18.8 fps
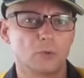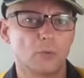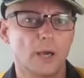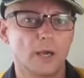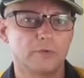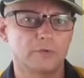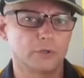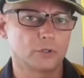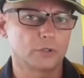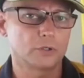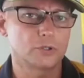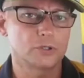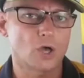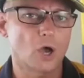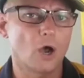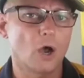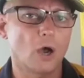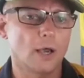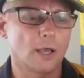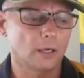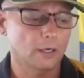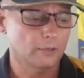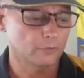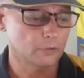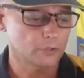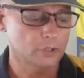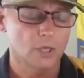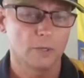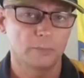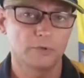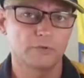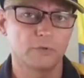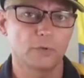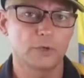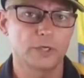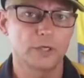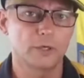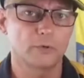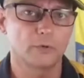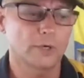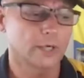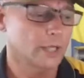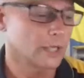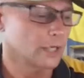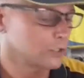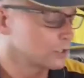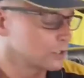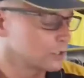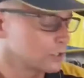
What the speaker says: in a particular way if you're going to use the higher levels before you get a